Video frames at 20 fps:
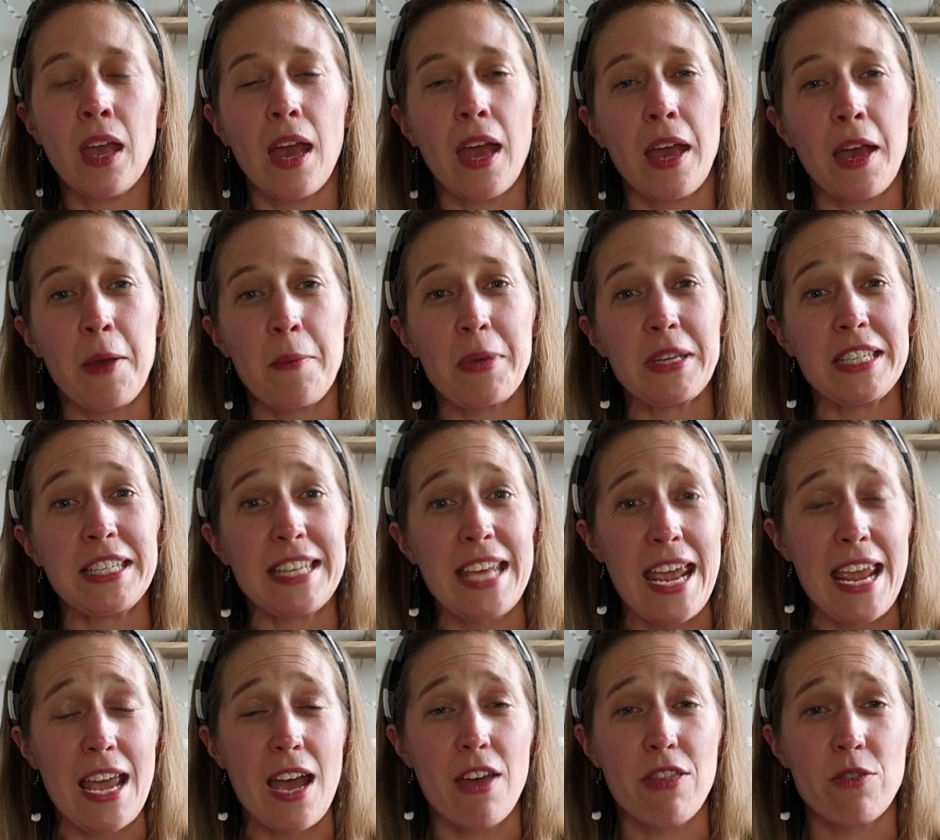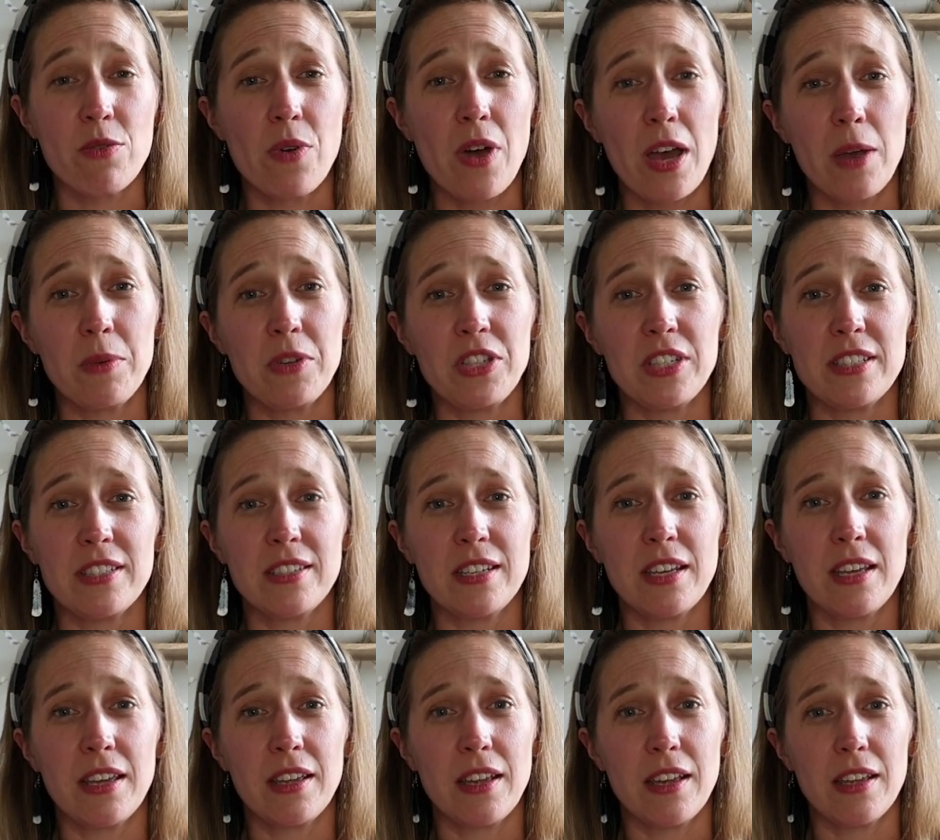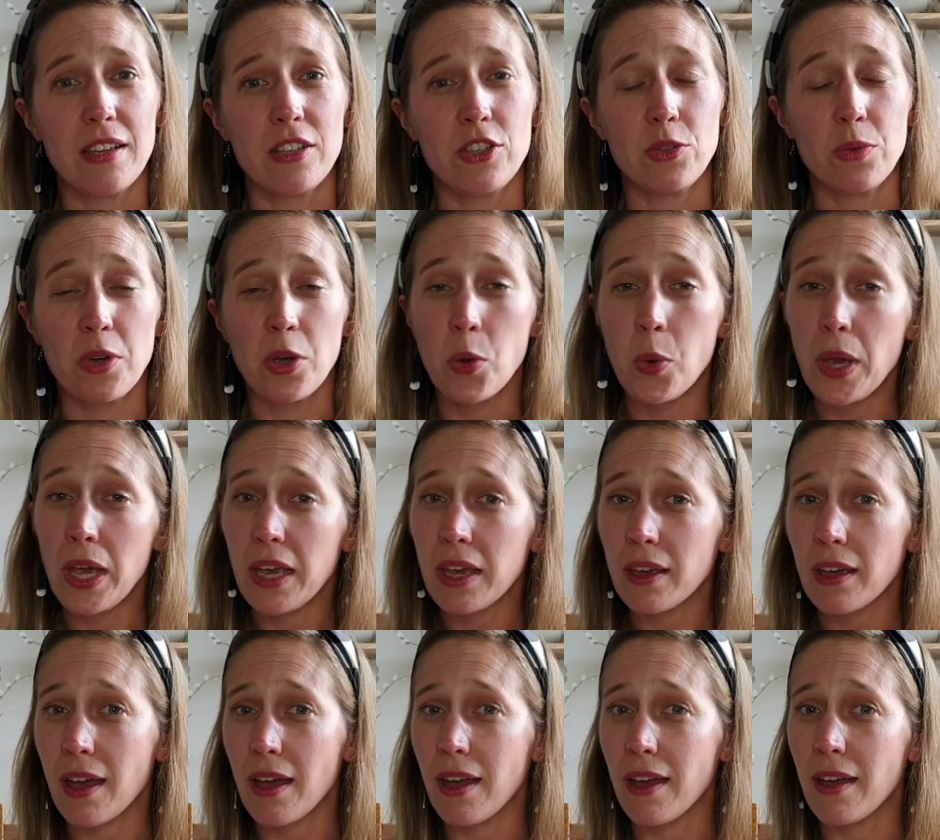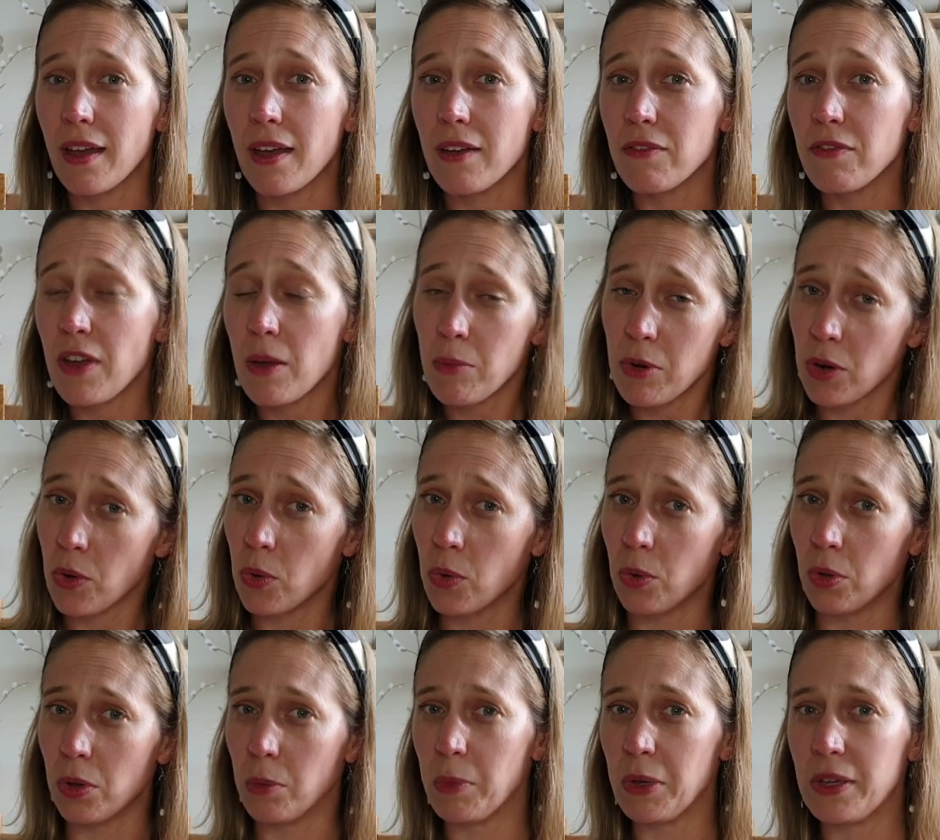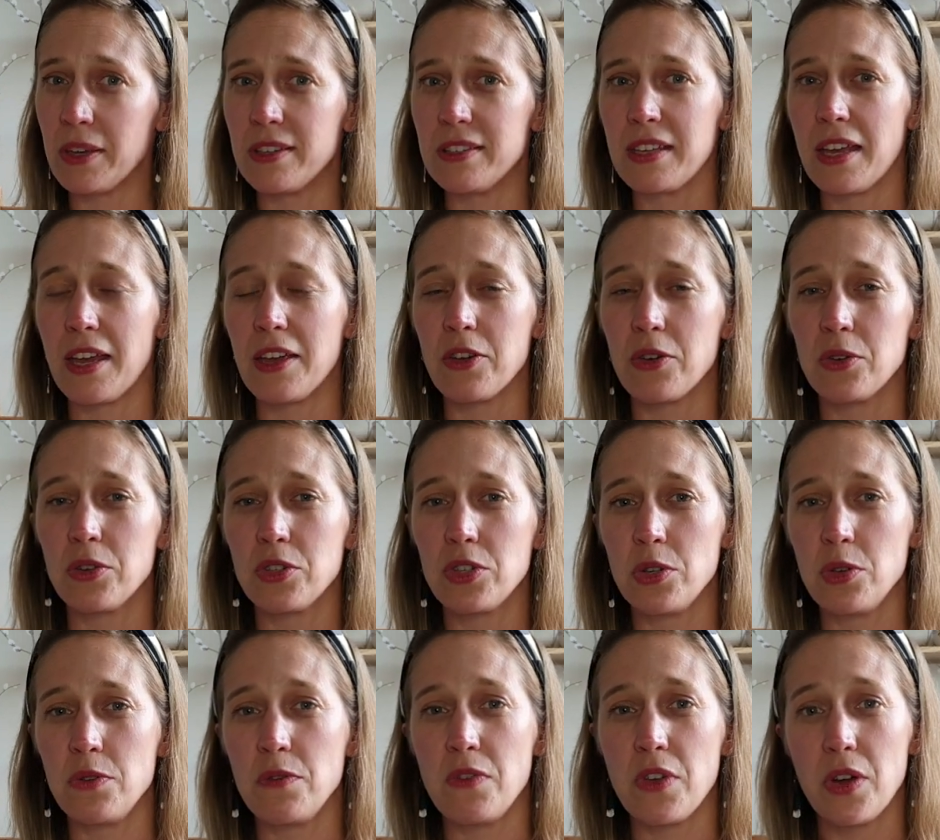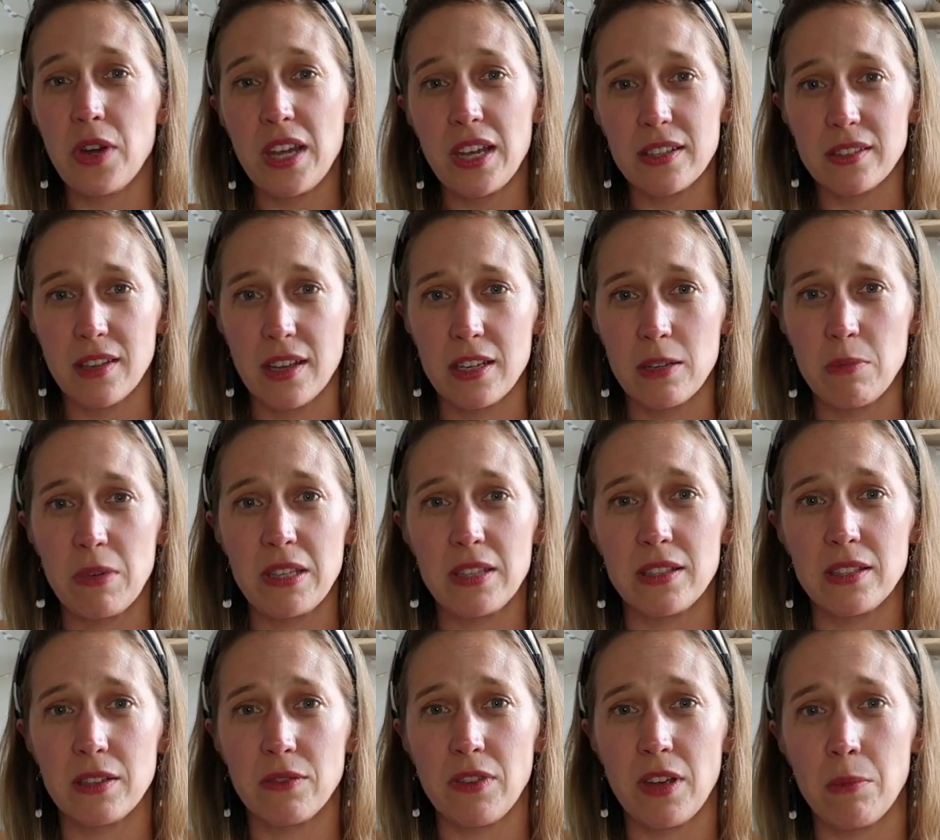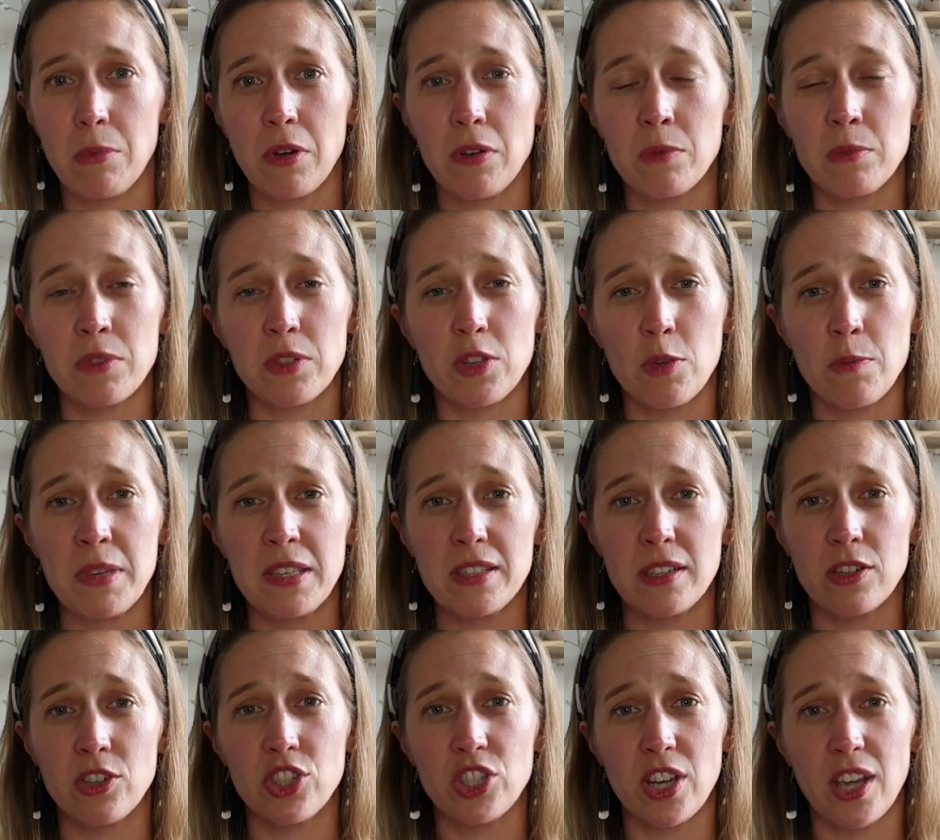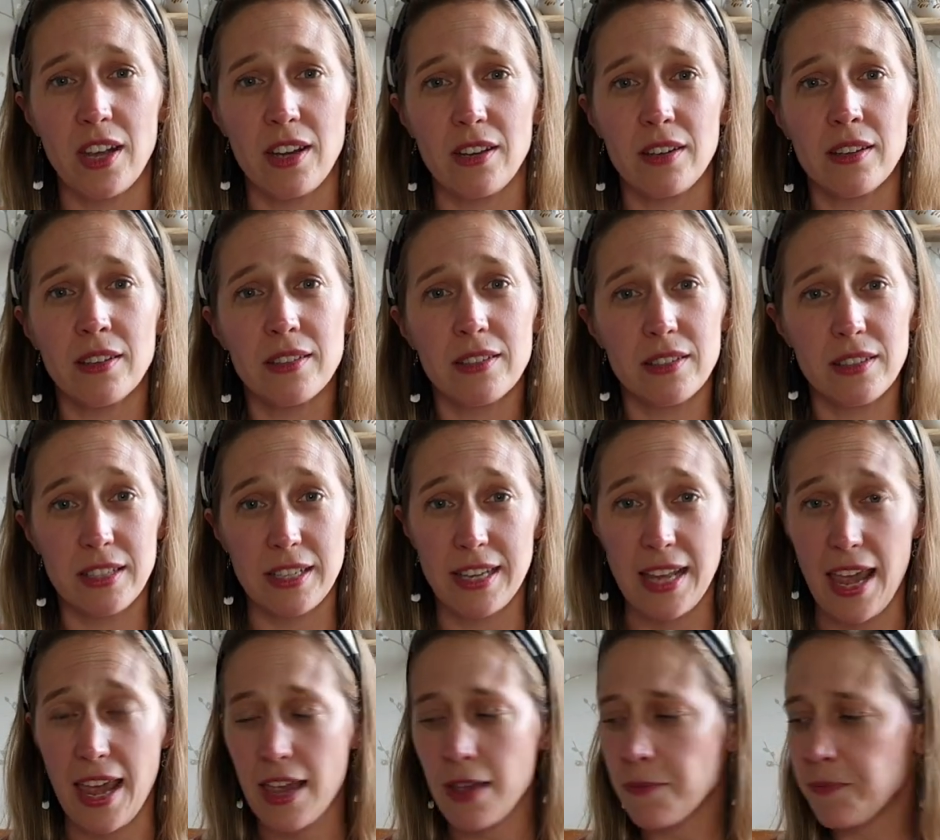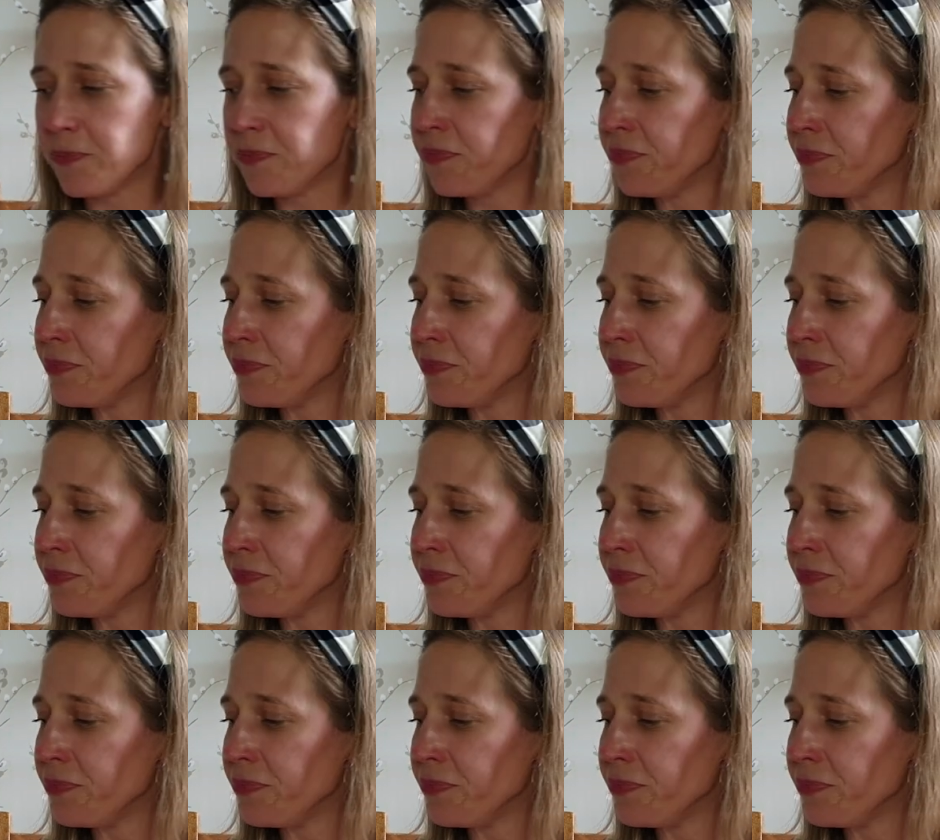but today I thought I would just do a quick fabric haul, because I got two very exciting pieces of fabric from Sew Me Sunshine today.